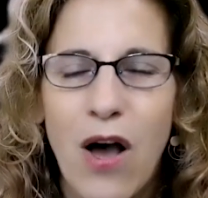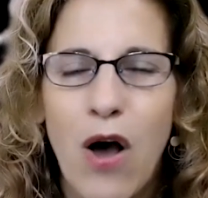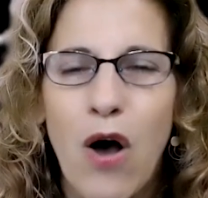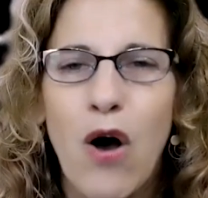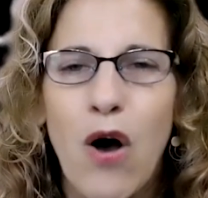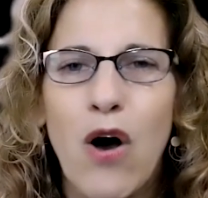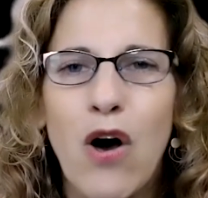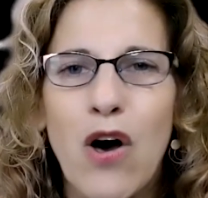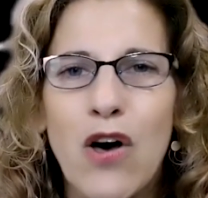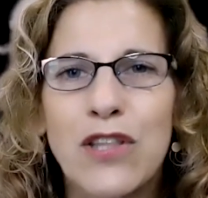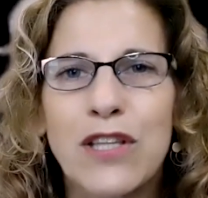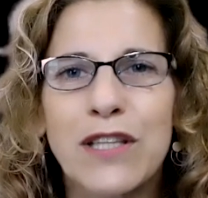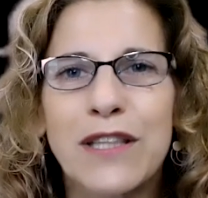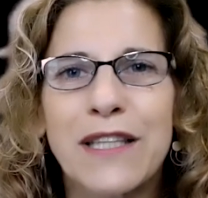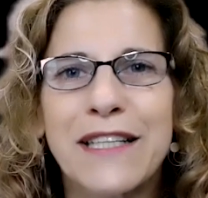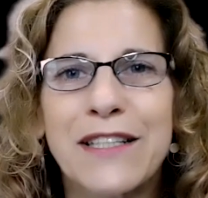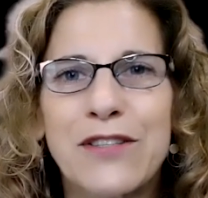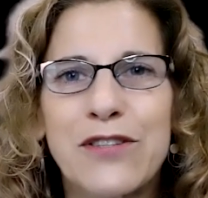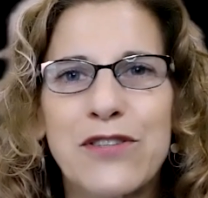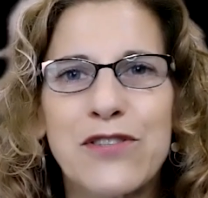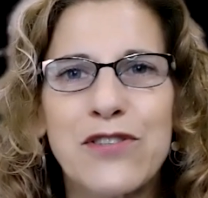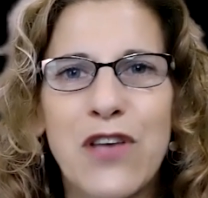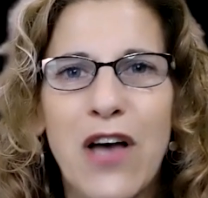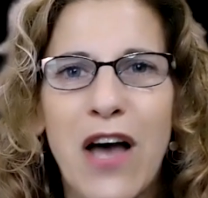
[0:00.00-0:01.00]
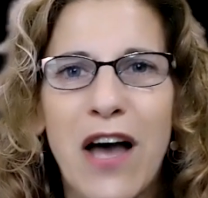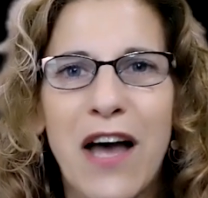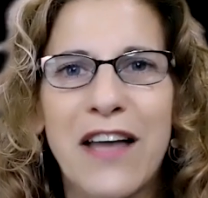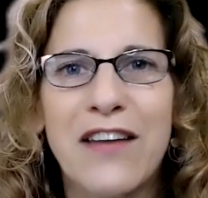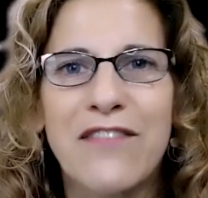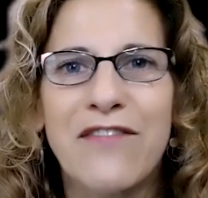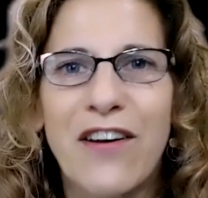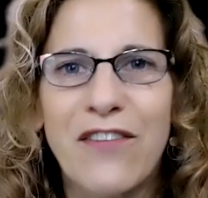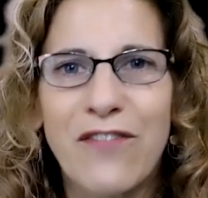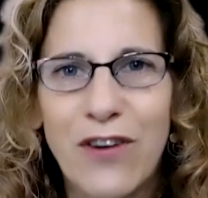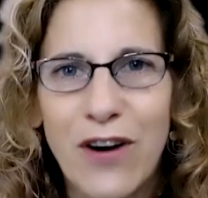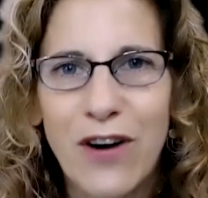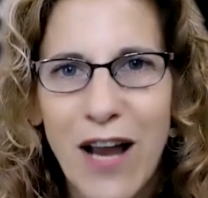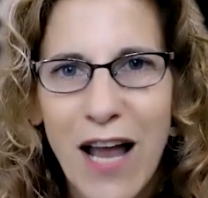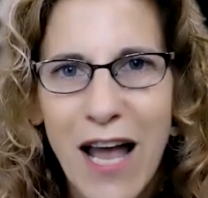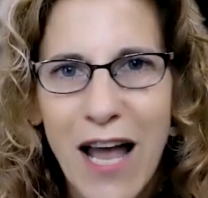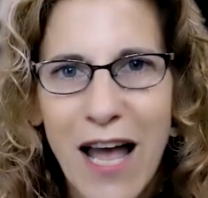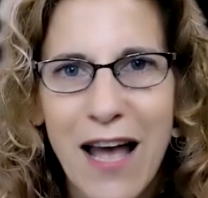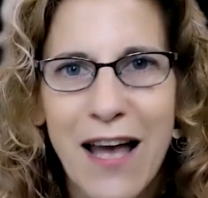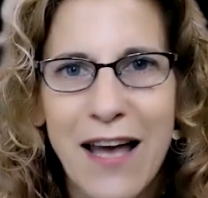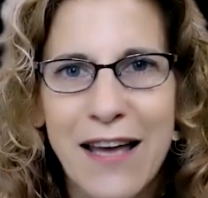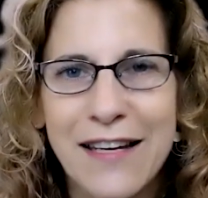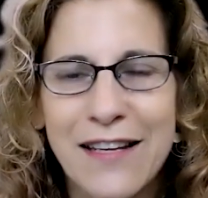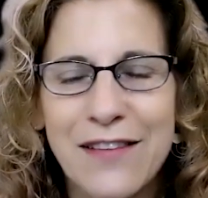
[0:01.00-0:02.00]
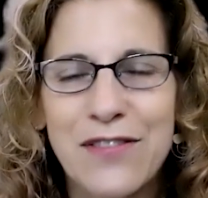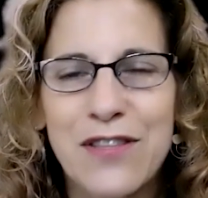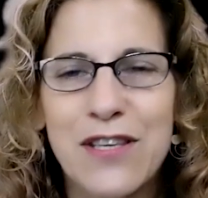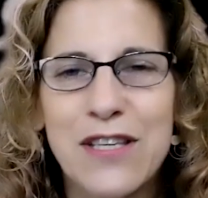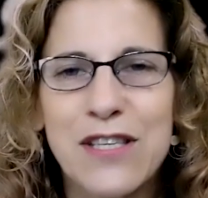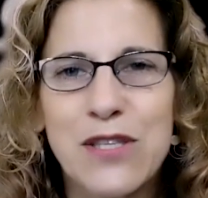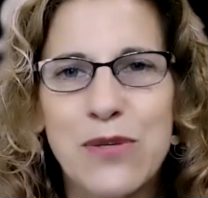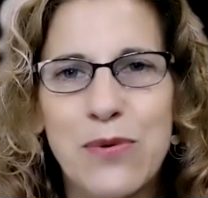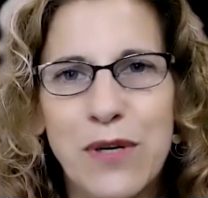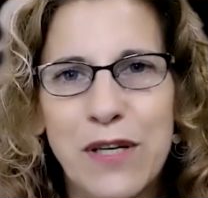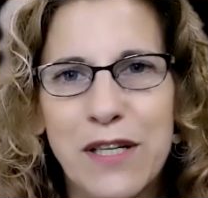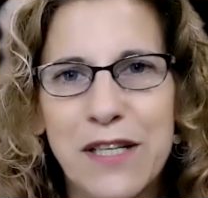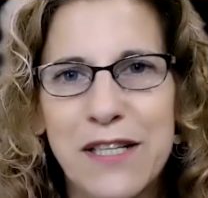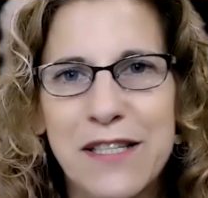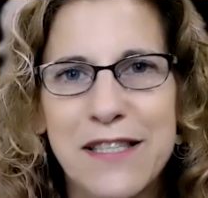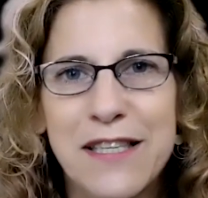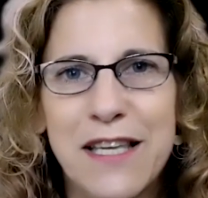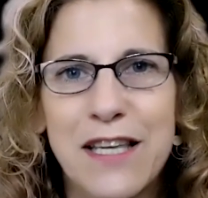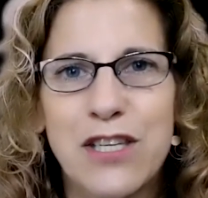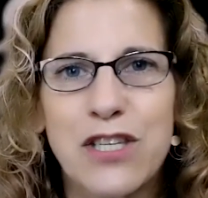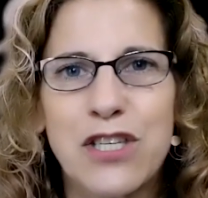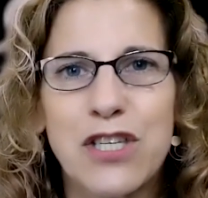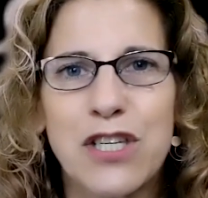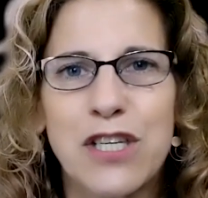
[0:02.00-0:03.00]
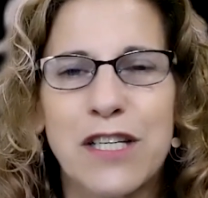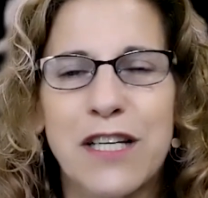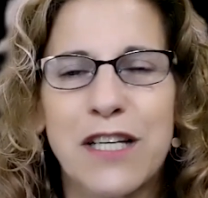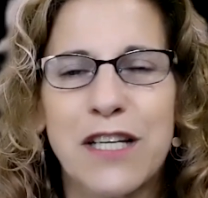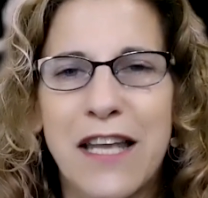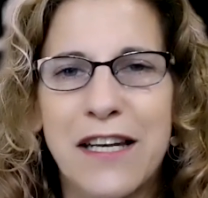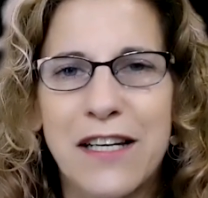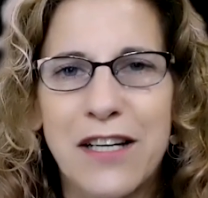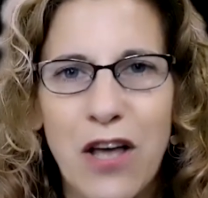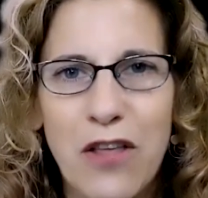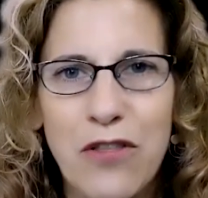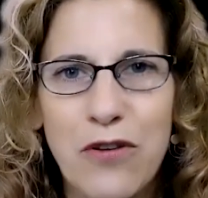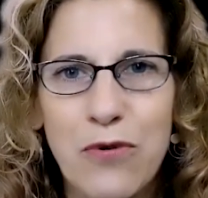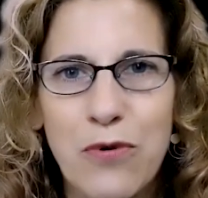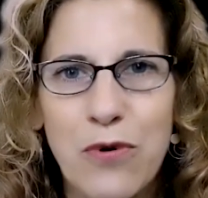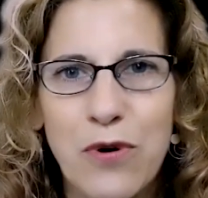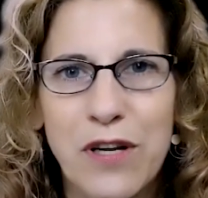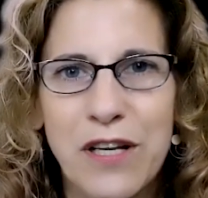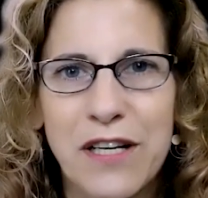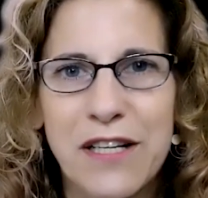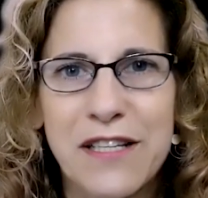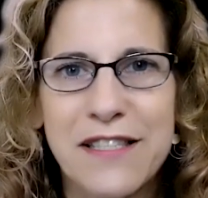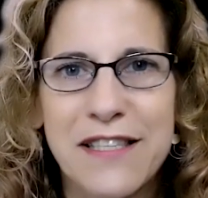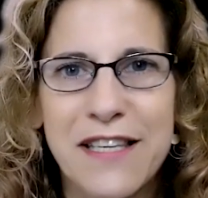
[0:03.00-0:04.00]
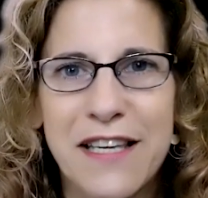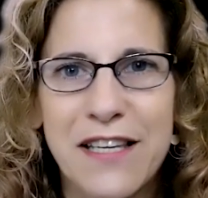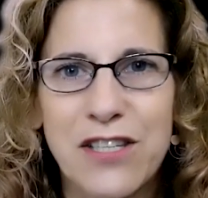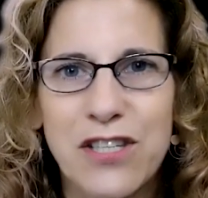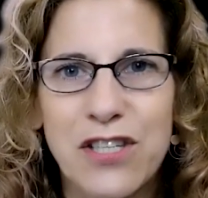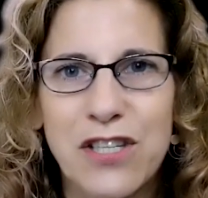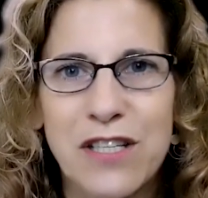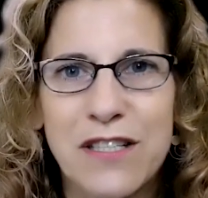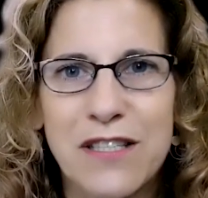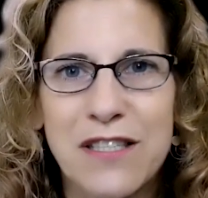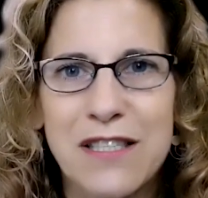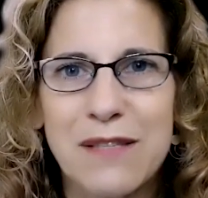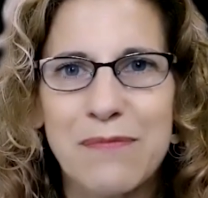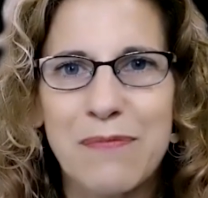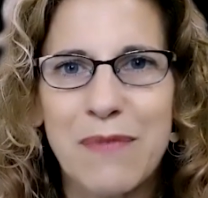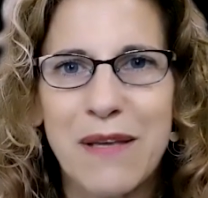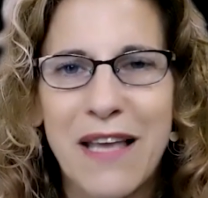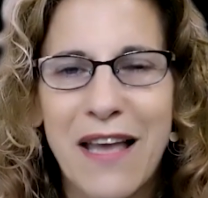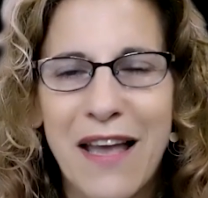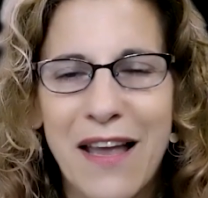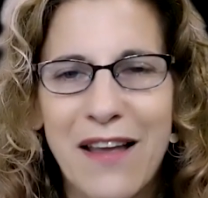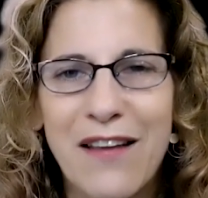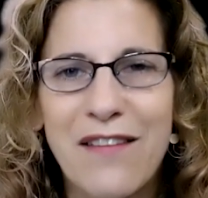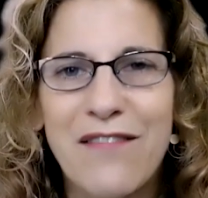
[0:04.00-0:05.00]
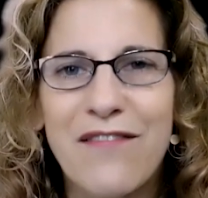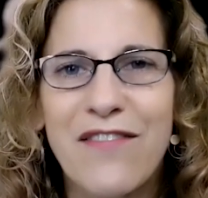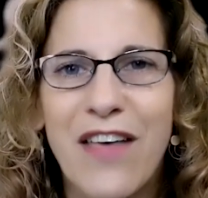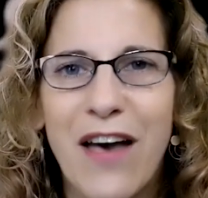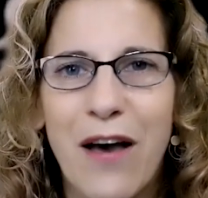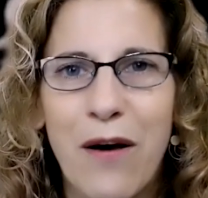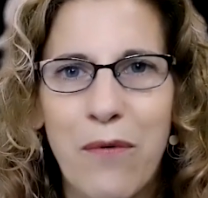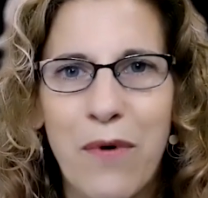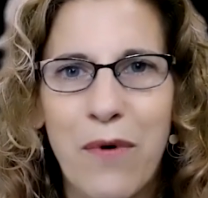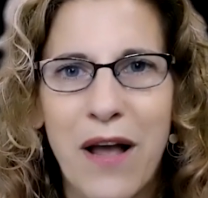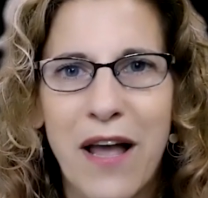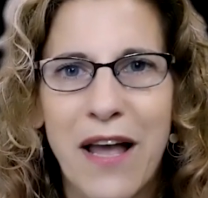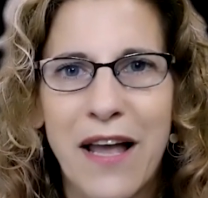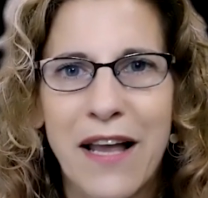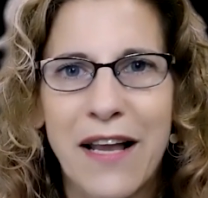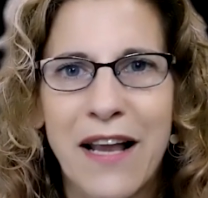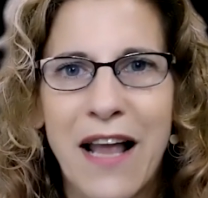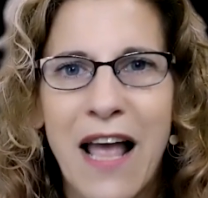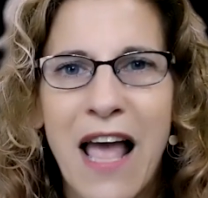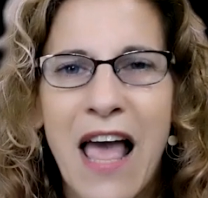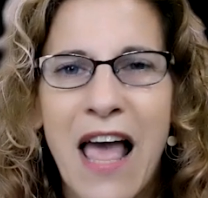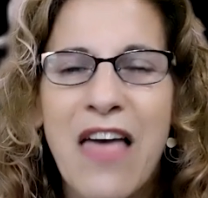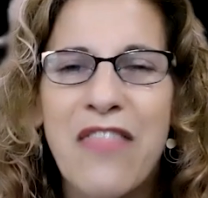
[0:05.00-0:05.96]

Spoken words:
All the leaders I've ever had in this organization and in other organizations behave that way,